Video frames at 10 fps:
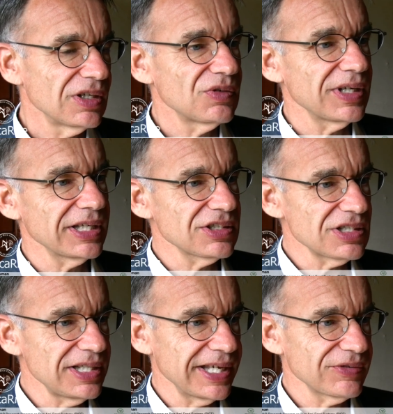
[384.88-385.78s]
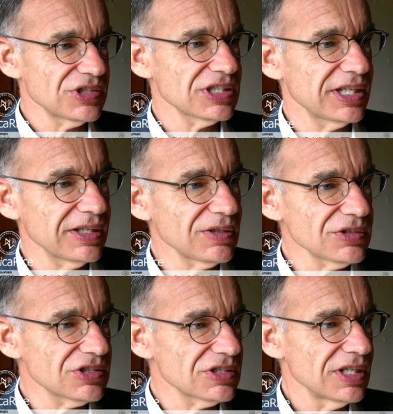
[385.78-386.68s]
to actually have
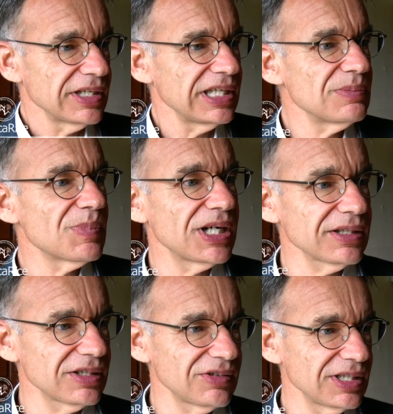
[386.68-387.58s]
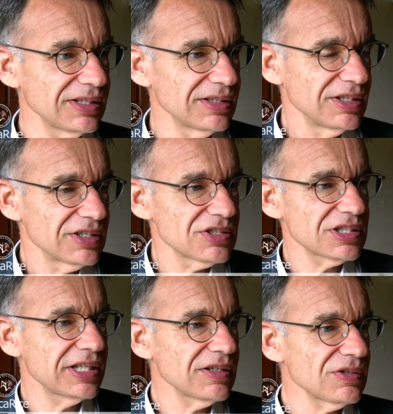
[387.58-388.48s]
skills in marketing,
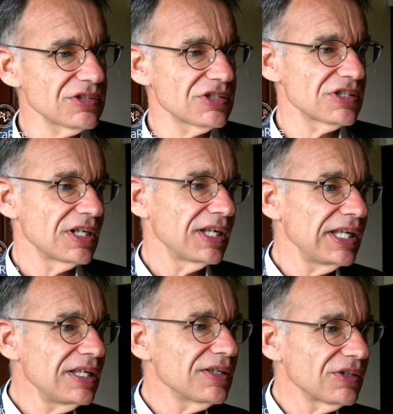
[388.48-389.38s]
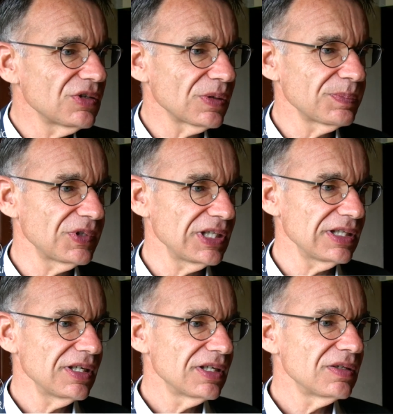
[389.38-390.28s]
skills in
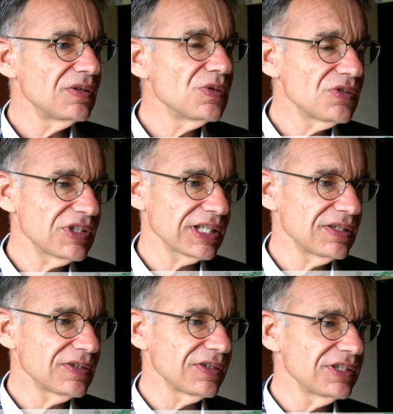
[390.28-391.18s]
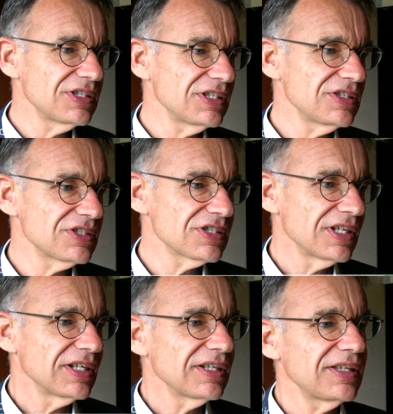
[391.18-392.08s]
adopting new technologies
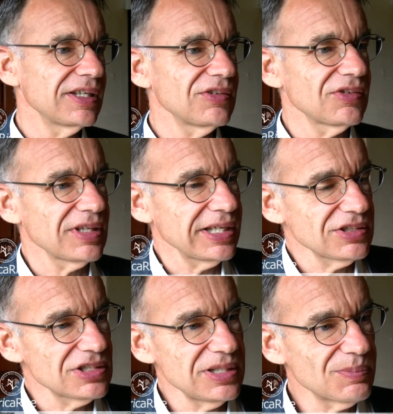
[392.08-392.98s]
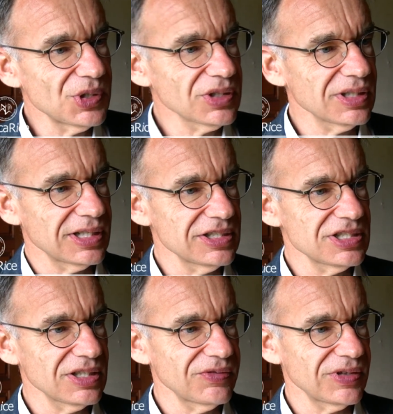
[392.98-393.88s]
that actually
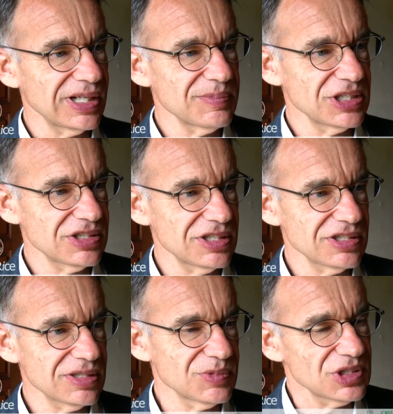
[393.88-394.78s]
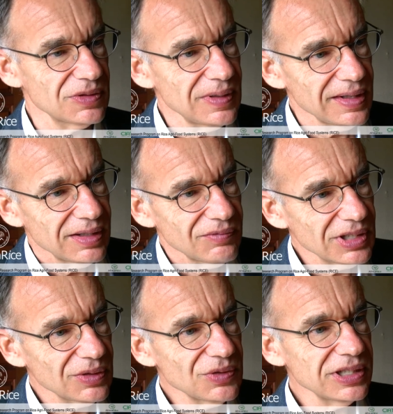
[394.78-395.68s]
modernize the farming system. So we
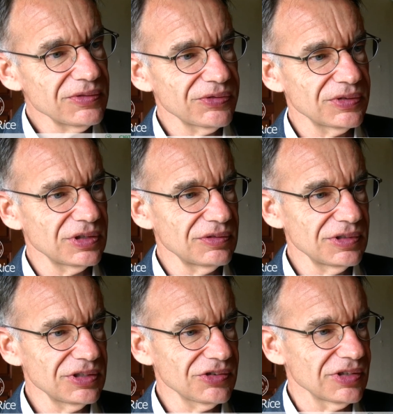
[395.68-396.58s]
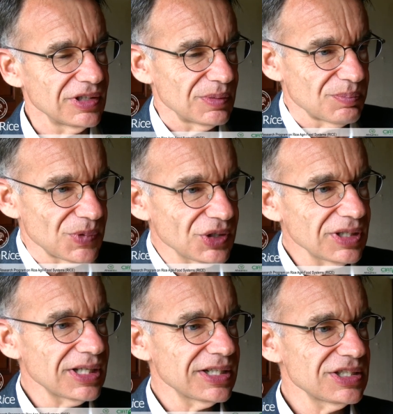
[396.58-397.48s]
are looking forward,
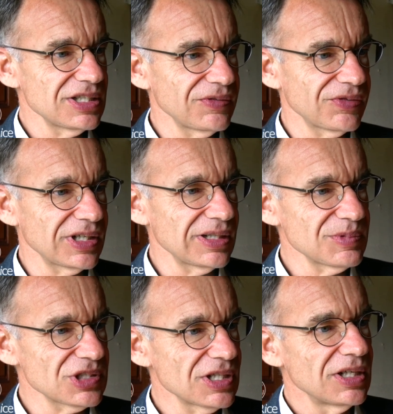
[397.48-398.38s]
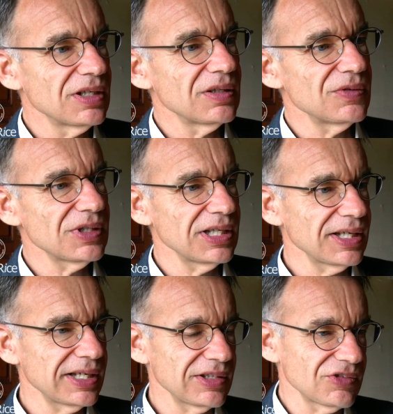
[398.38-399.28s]
modernizing farmers, looking
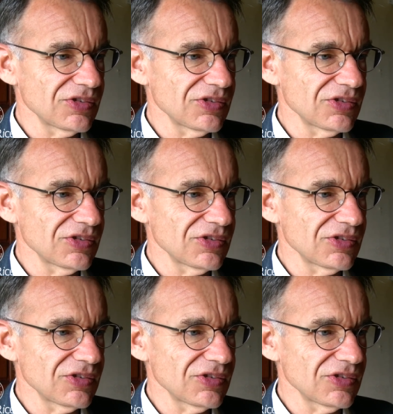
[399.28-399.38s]
at